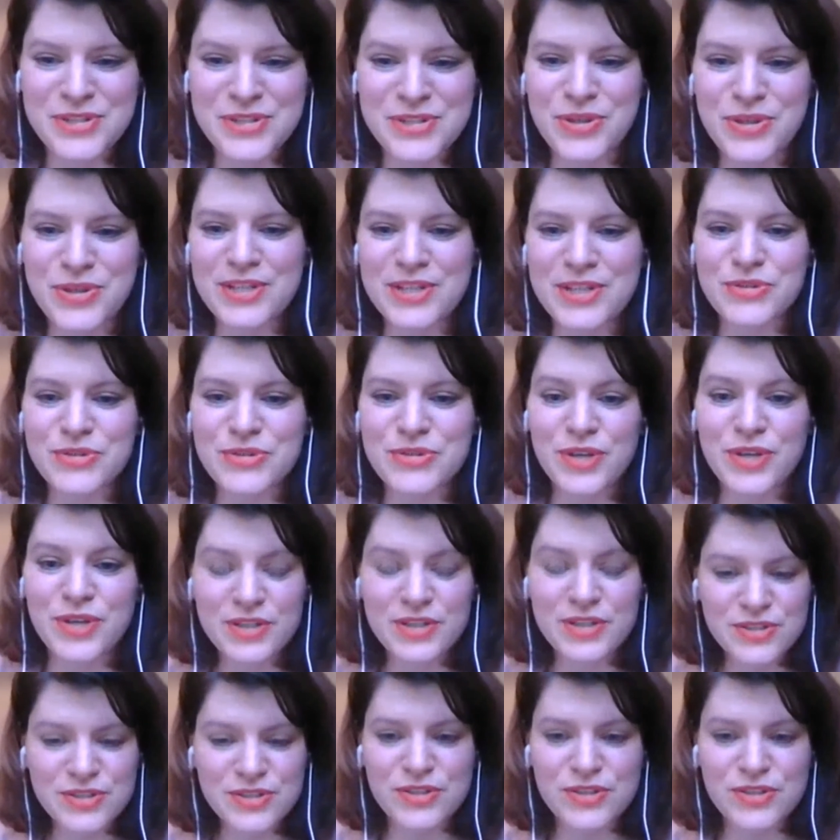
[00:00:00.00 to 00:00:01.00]
a short
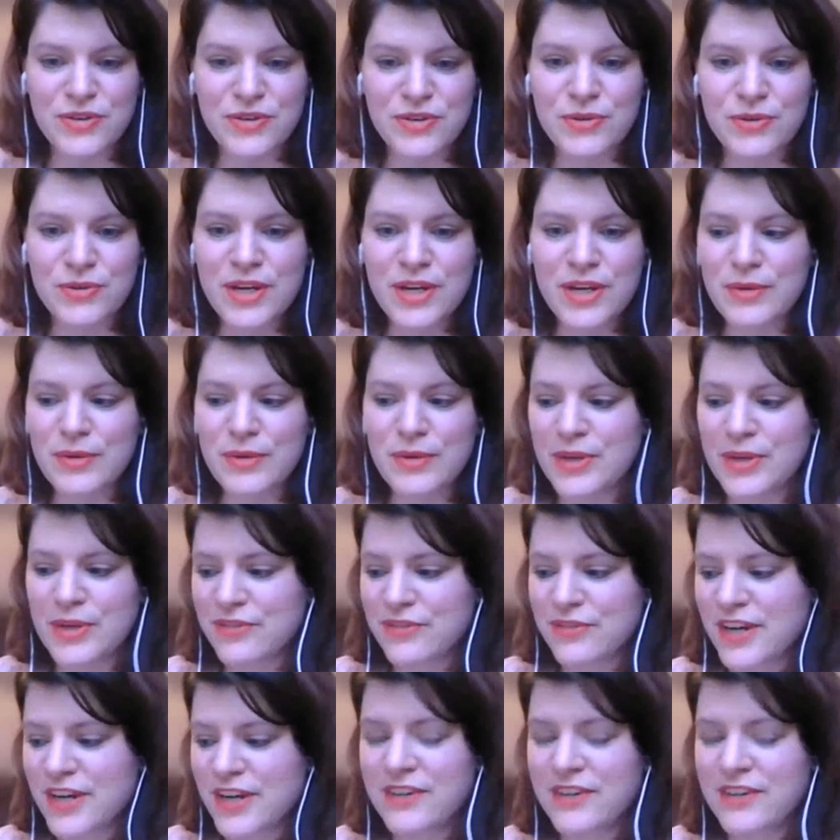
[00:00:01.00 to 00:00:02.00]
introduction, so we
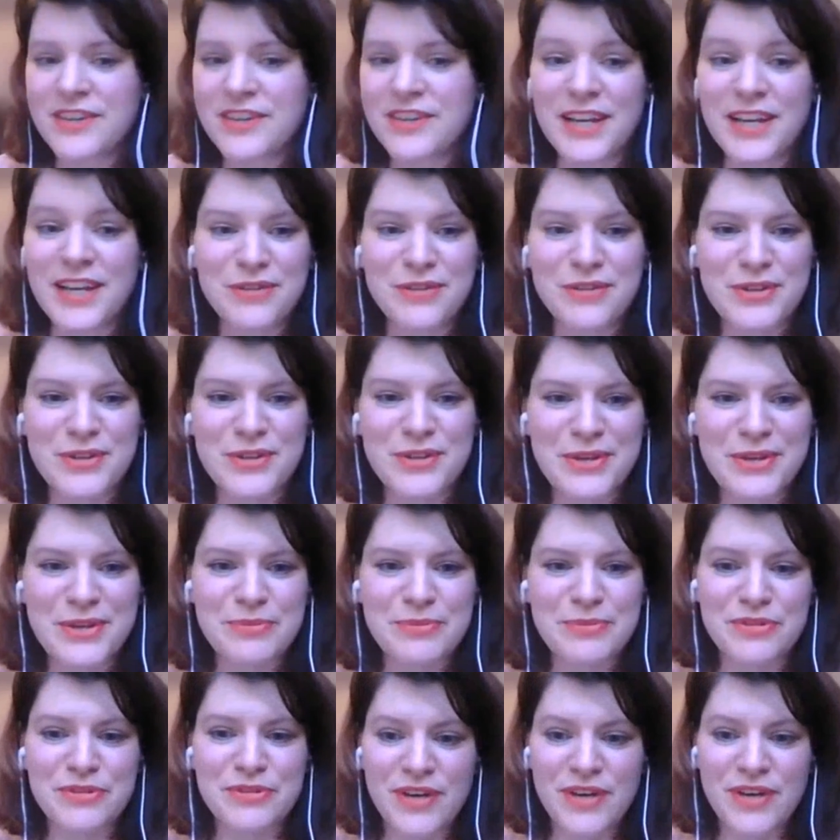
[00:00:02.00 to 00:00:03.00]
are very thankful that
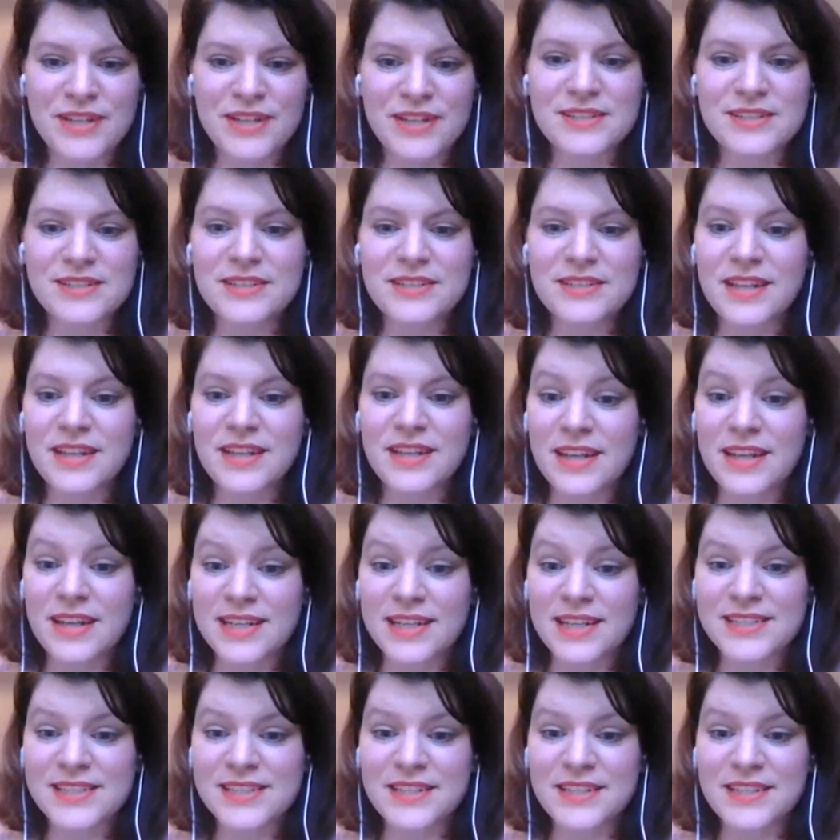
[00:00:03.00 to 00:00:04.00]
you provide the
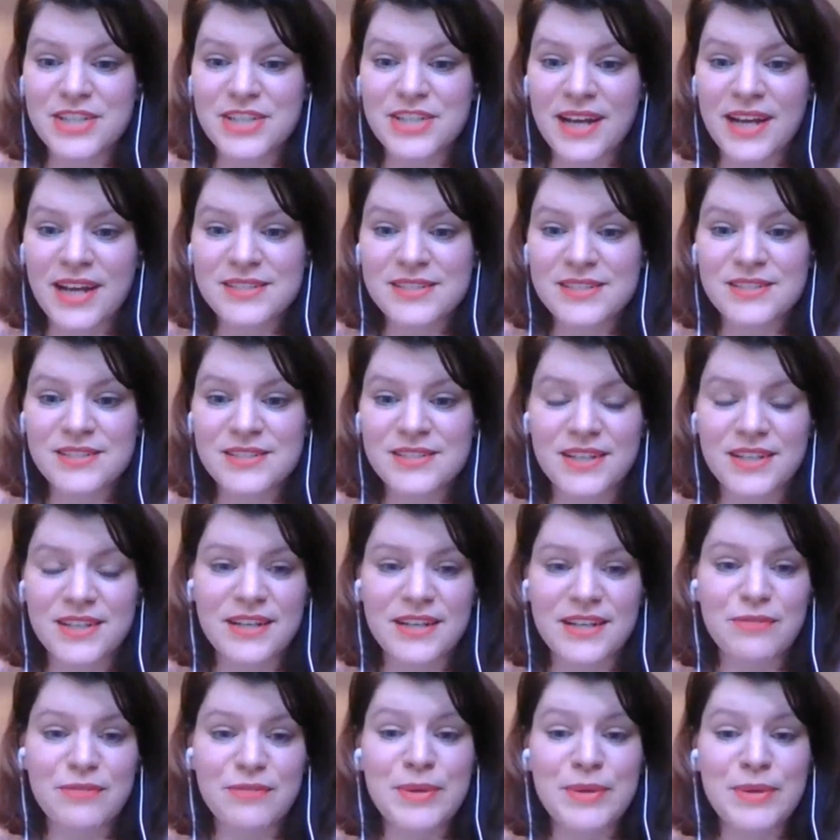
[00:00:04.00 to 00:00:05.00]
links in the chat
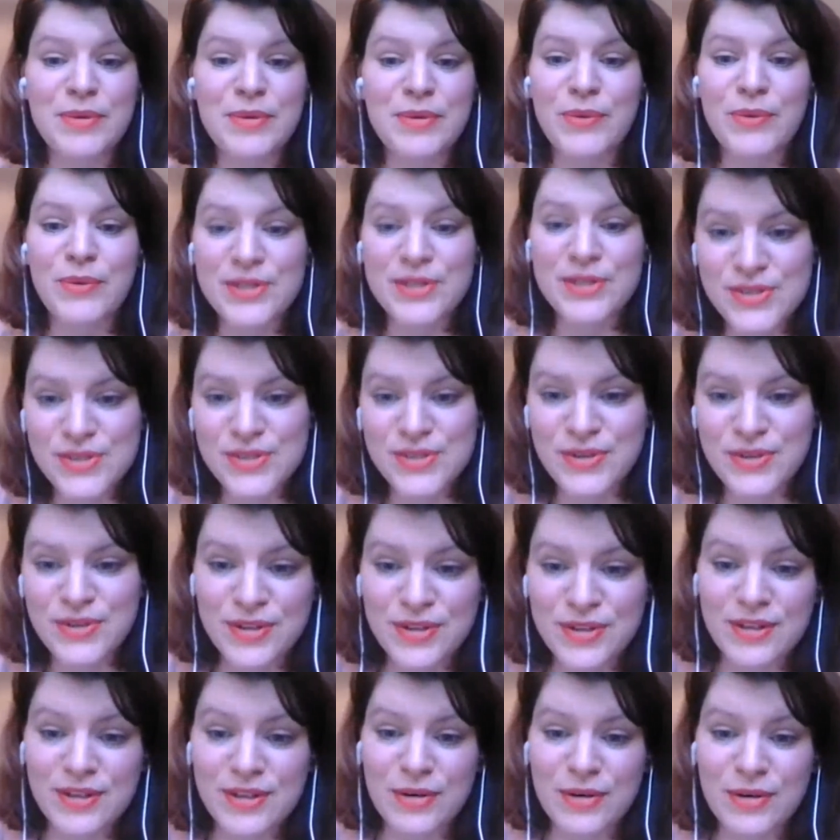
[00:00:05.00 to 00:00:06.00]
if people want to
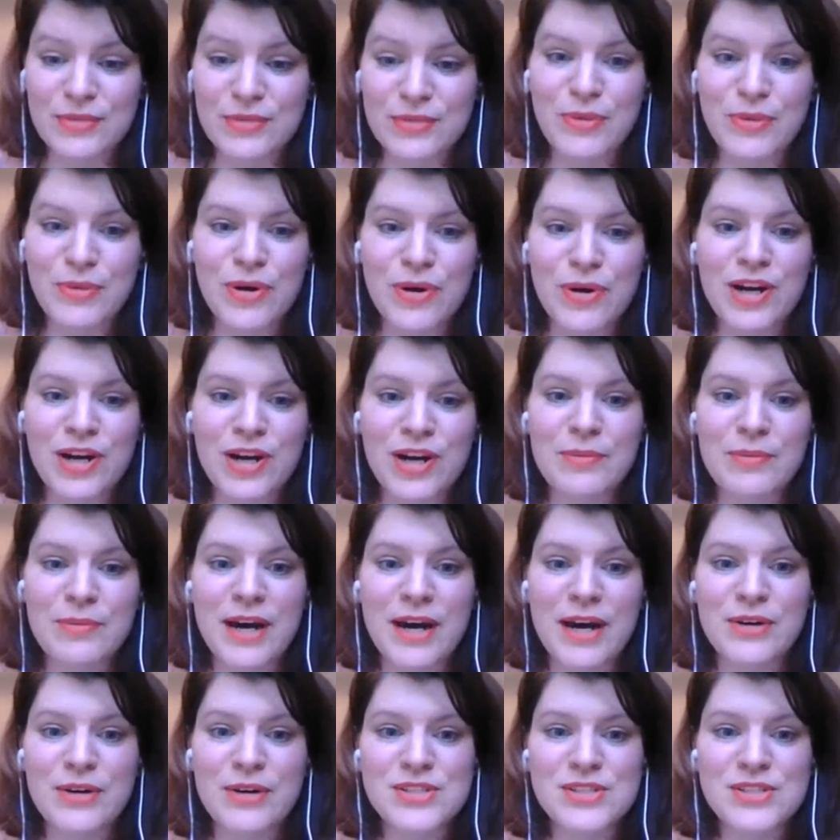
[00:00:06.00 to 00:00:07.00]
learn more
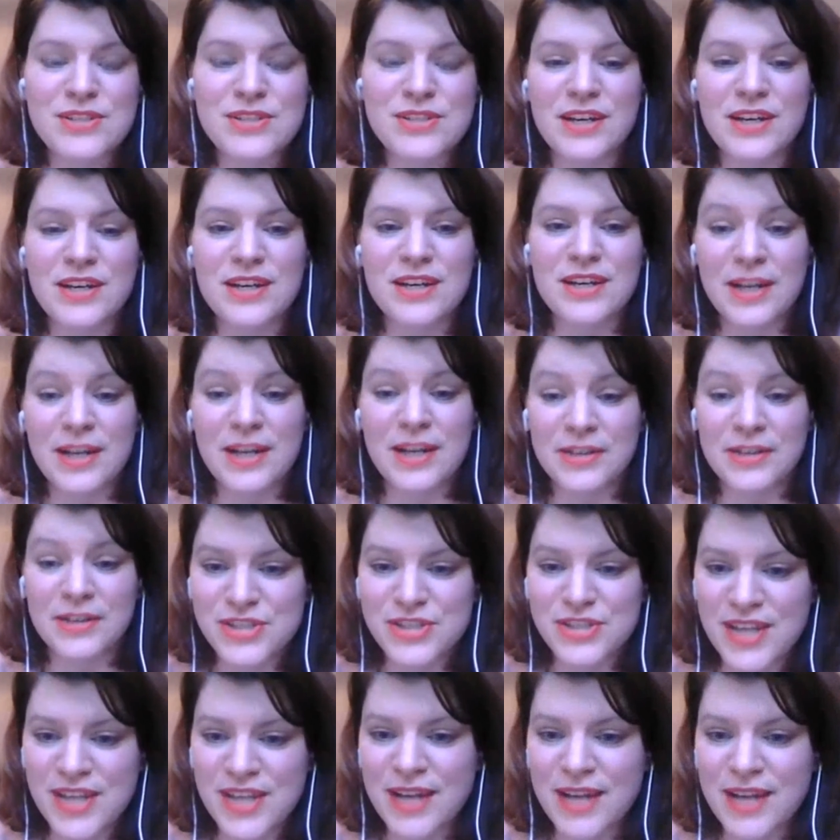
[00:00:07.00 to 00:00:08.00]
about and
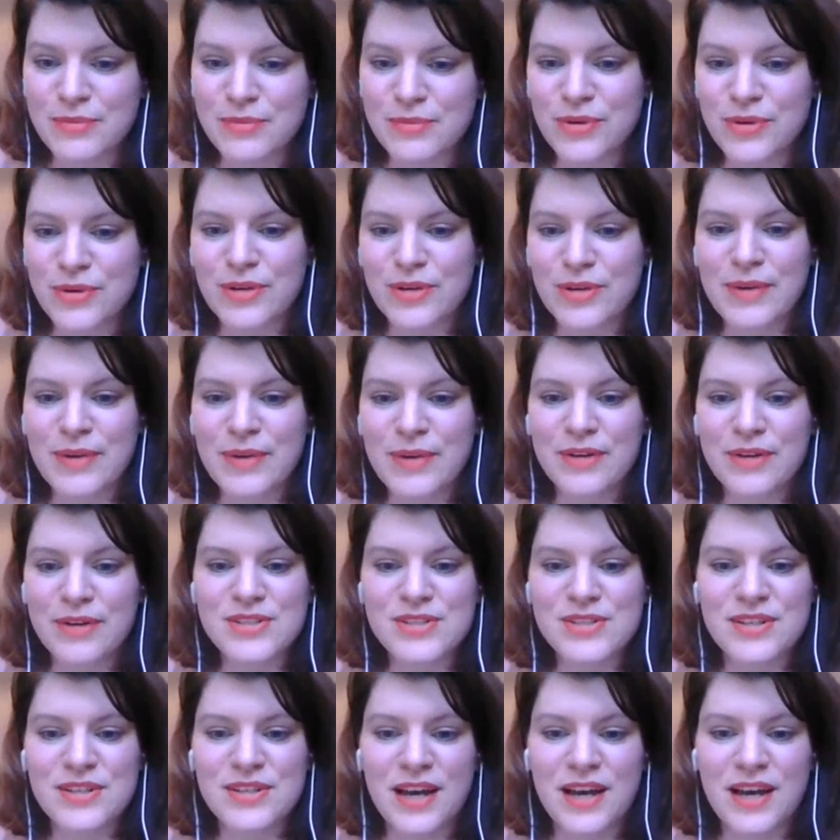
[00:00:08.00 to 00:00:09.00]
understand more
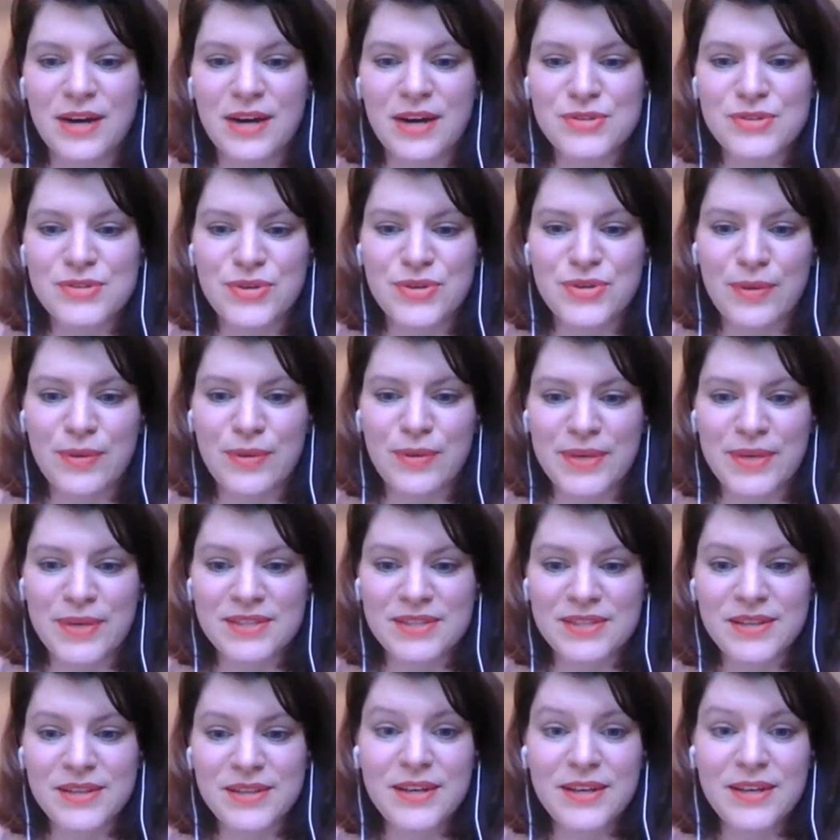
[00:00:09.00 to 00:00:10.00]
about how to
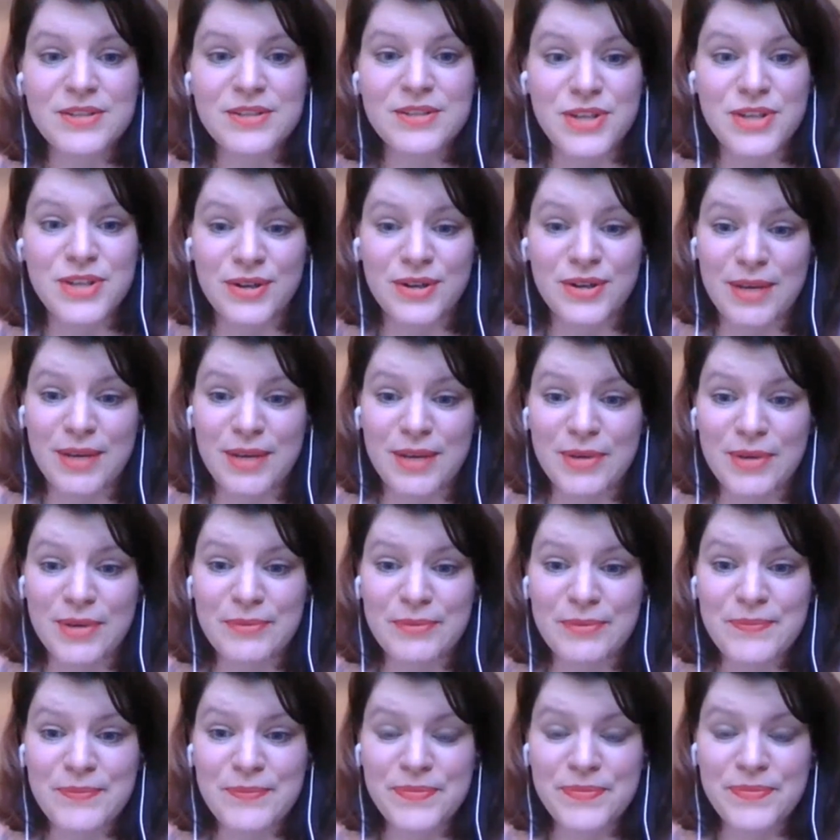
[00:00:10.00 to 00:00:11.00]
combat child
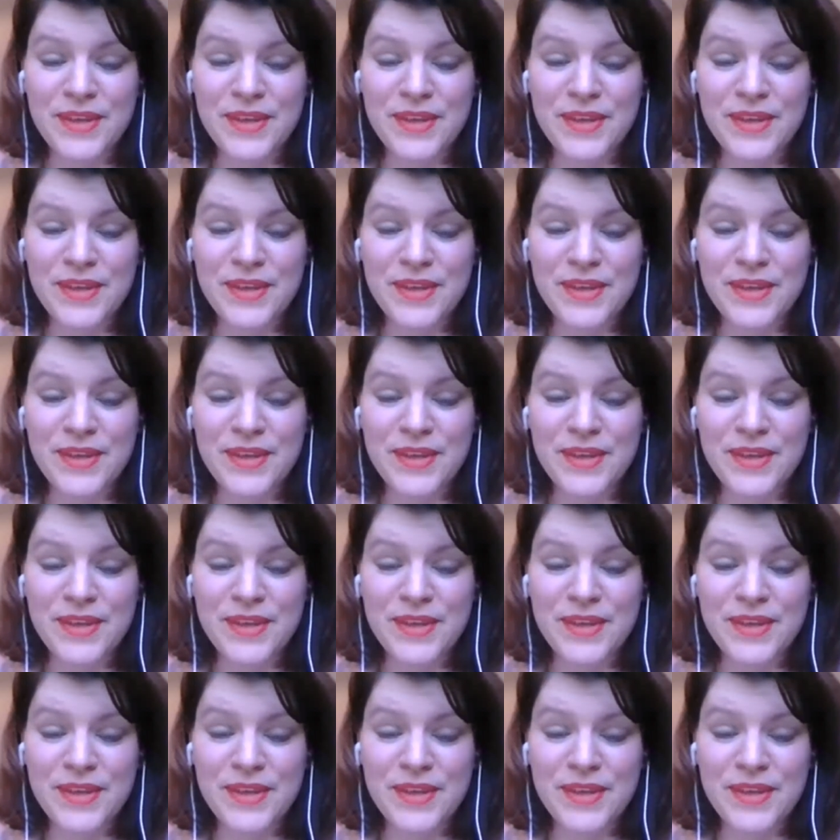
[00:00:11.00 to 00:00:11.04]
labor.